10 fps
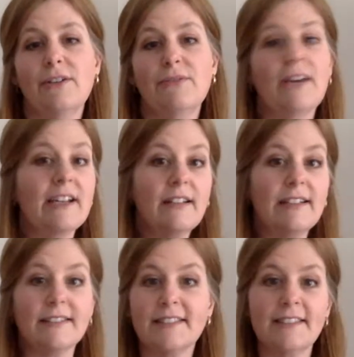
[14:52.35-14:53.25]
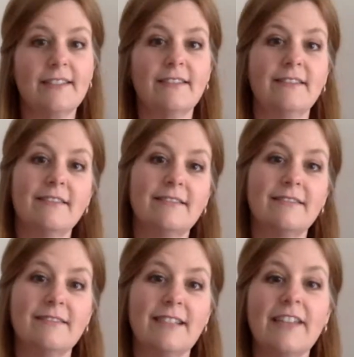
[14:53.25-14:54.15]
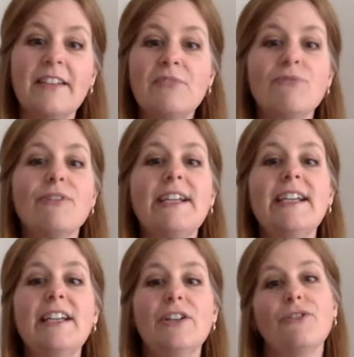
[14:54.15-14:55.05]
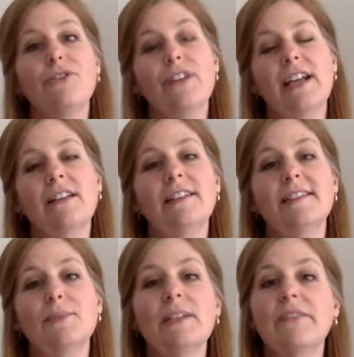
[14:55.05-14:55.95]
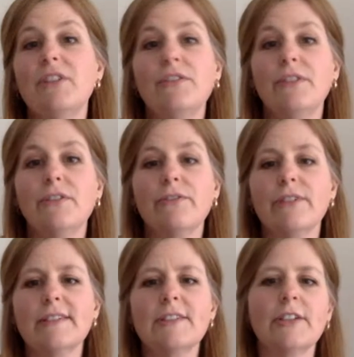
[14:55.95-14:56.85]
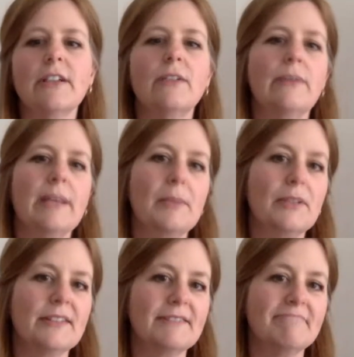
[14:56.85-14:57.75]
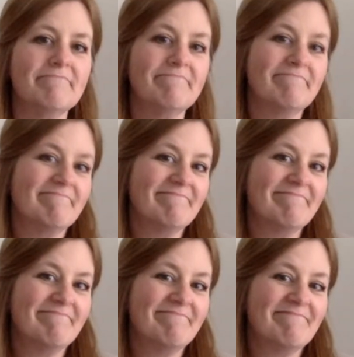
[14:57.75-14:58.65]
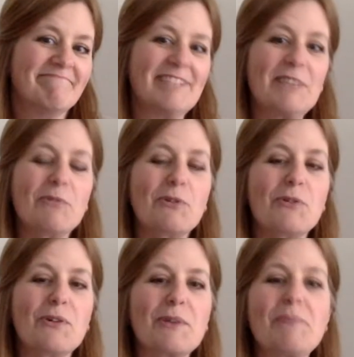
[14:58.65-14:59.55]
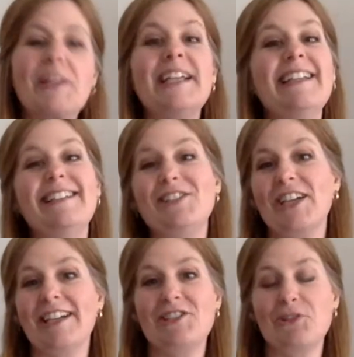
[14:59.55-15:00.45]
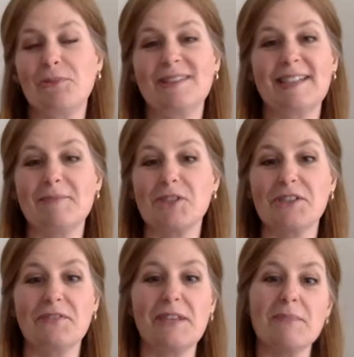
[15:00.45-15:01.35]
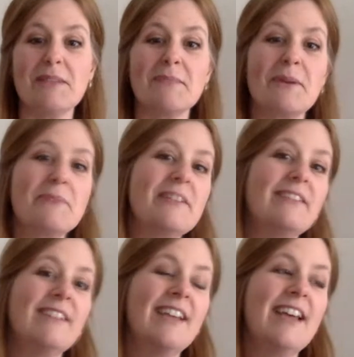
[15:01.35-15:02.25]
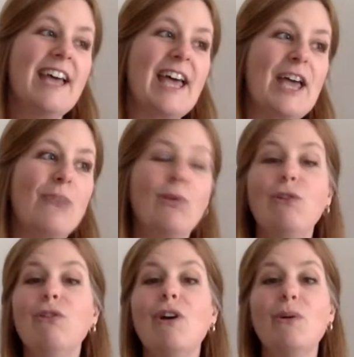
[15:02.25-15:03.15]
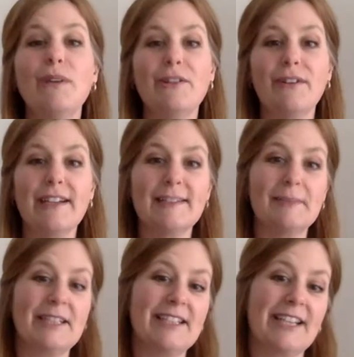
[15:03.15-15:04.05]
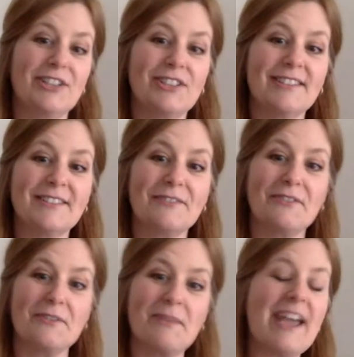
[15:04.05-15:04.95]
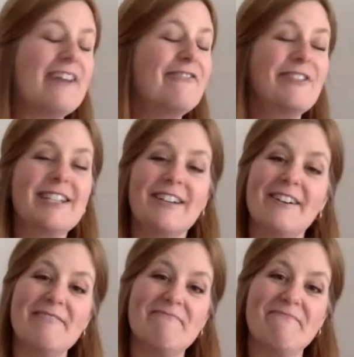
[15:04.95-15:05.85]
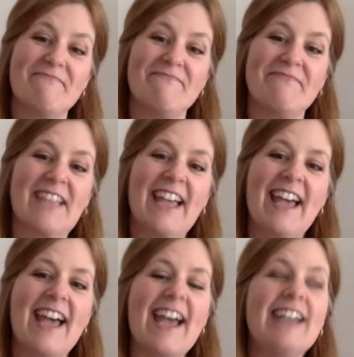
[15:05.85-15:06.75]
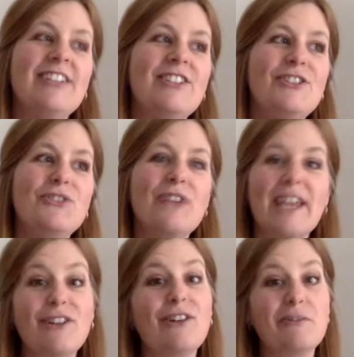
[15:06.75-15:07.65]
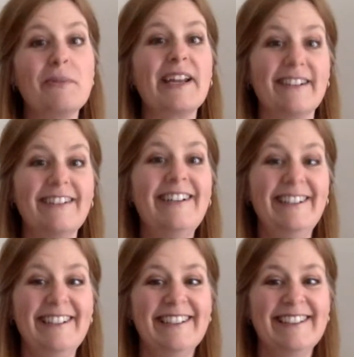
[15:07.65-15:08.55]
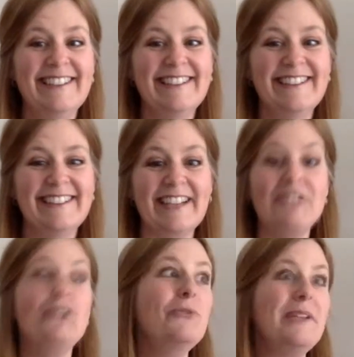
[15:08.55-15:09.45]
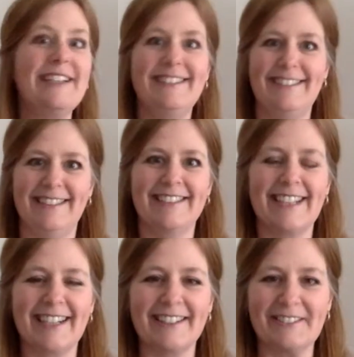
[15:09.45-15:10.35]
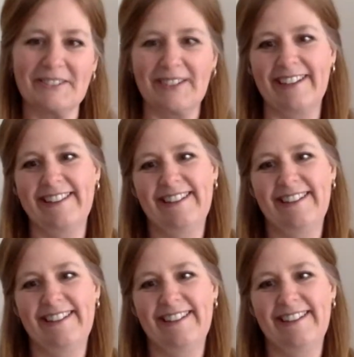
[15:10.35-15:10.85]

Write a list and then read through that list whenever you feel frustrated with that person. It will completely change your perception of in the moment. It will lower your expectations of them every time. And you'll get along better. And you'll be easier to get along with.